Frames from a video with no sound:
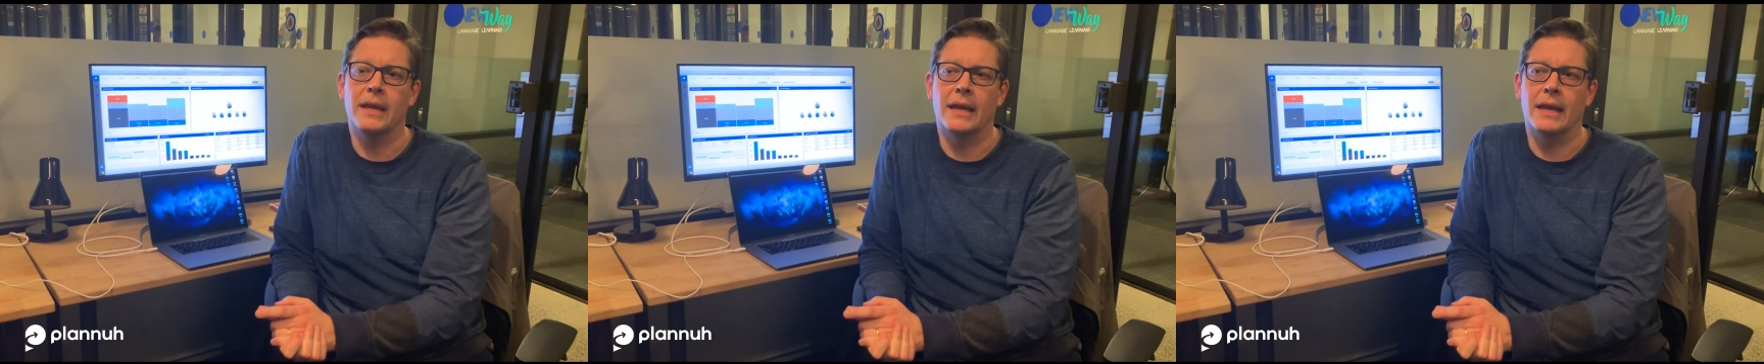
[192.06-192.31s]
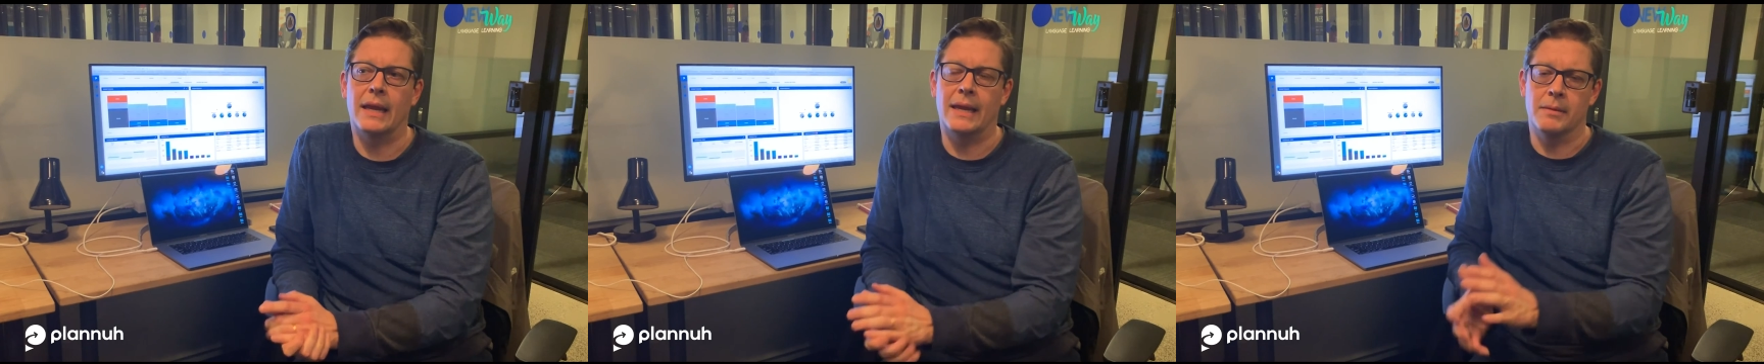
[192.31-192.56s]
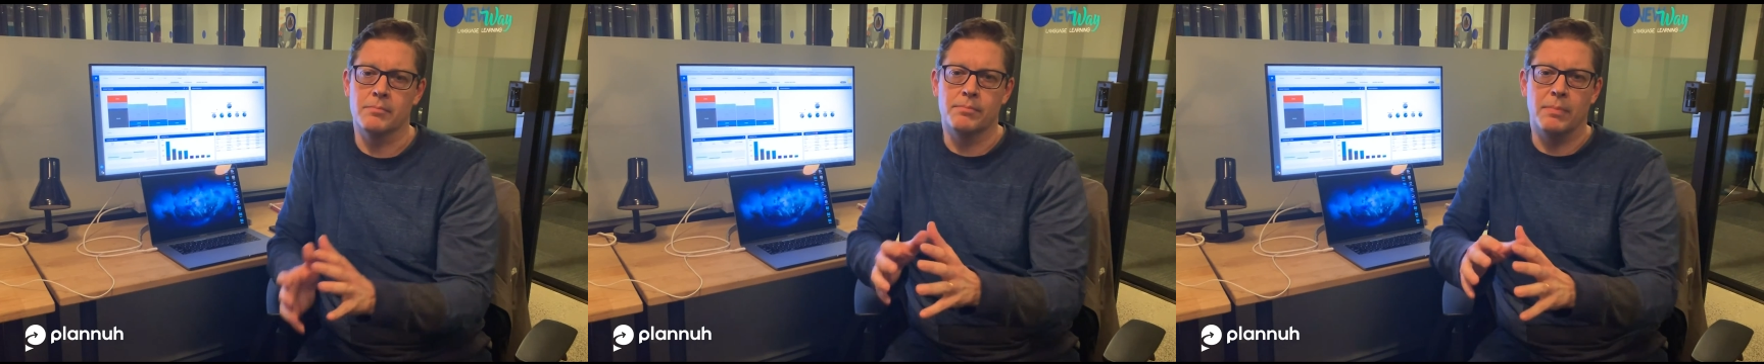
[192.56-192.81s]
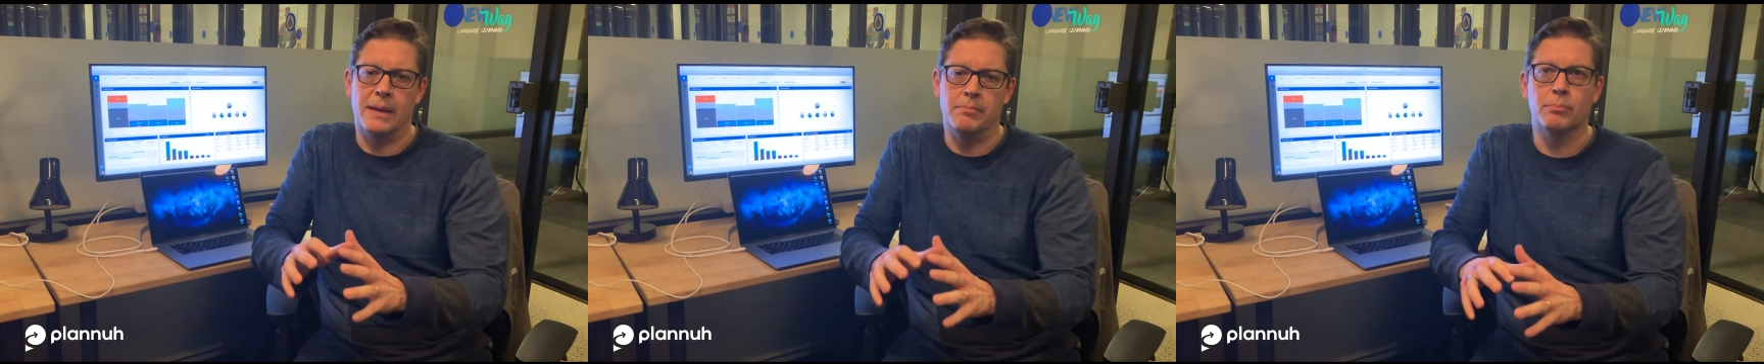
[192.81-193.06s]

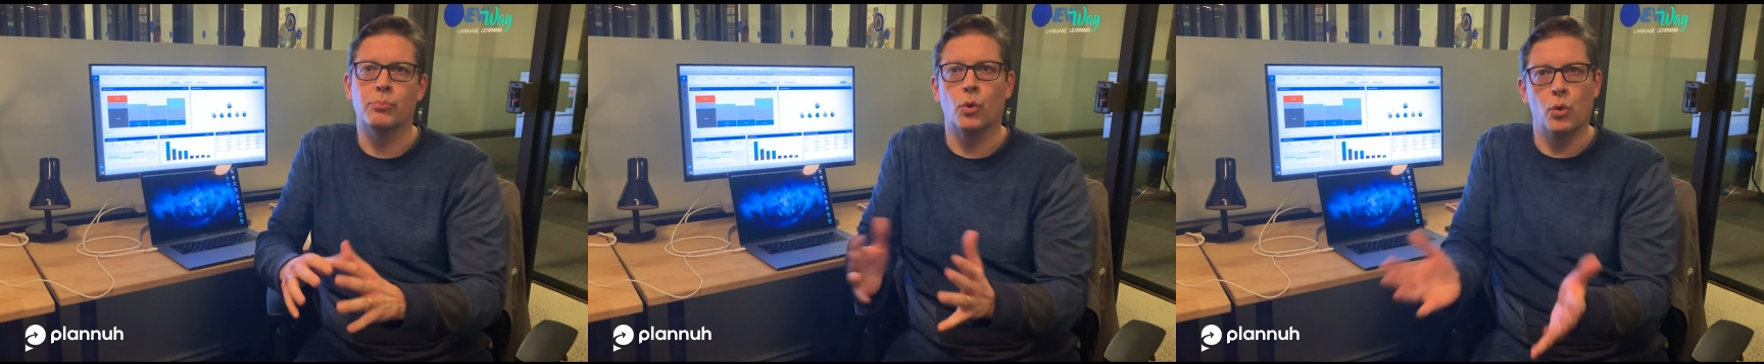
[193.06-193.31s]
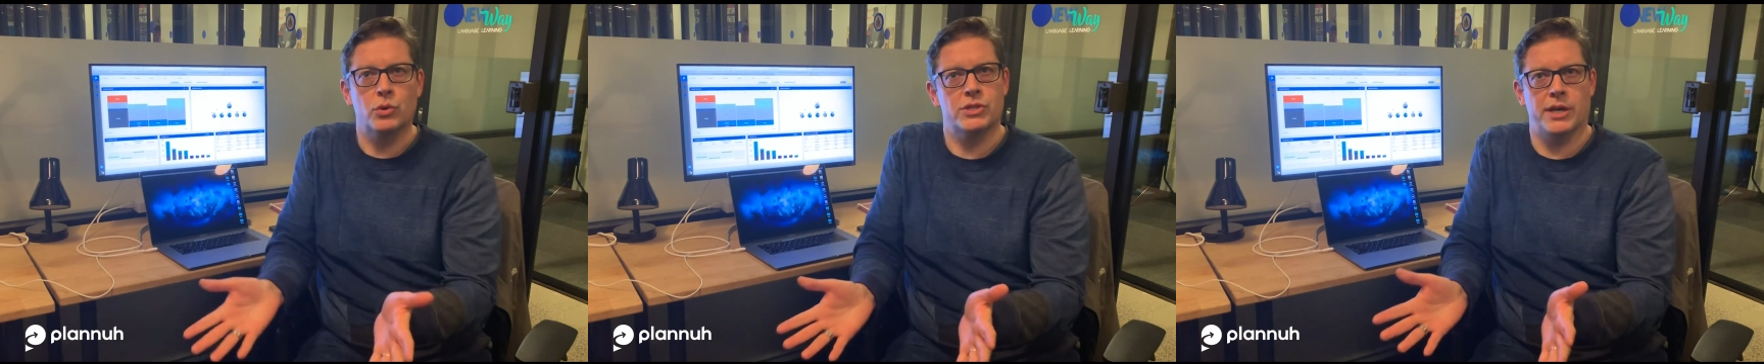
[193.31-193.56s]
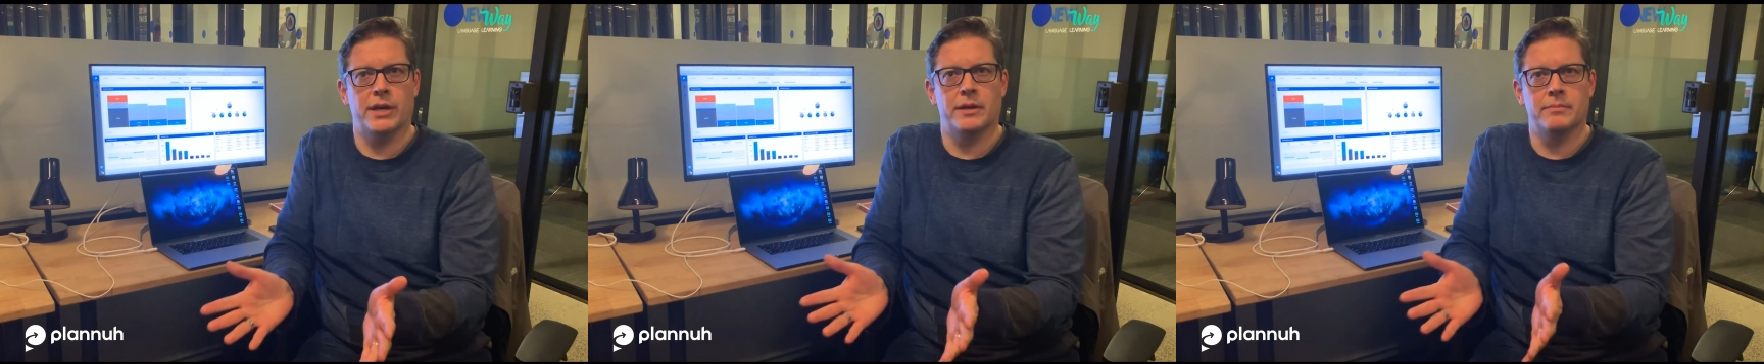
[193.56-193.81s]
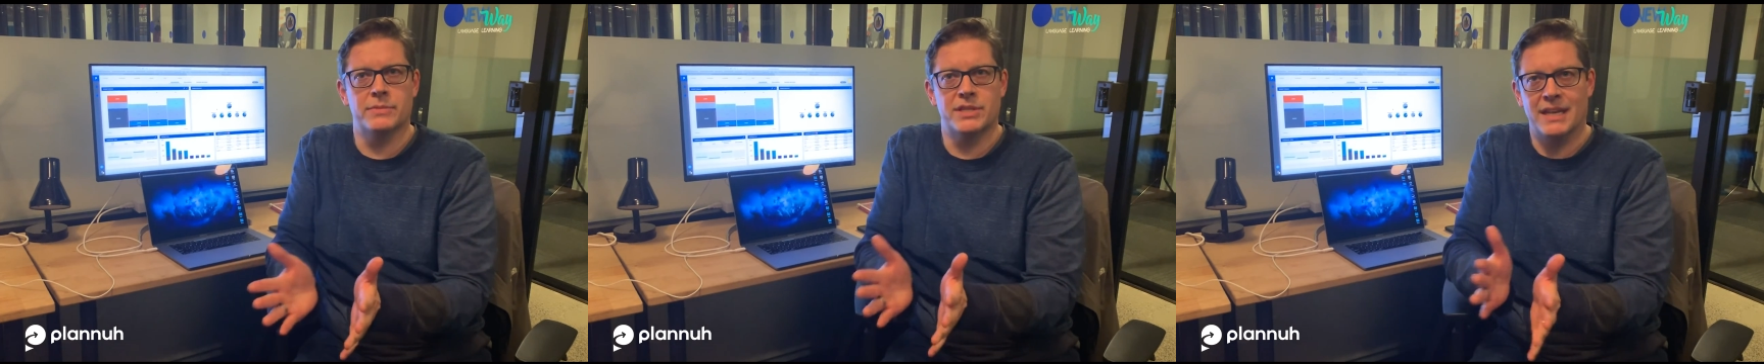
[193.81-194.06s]
In broad terms,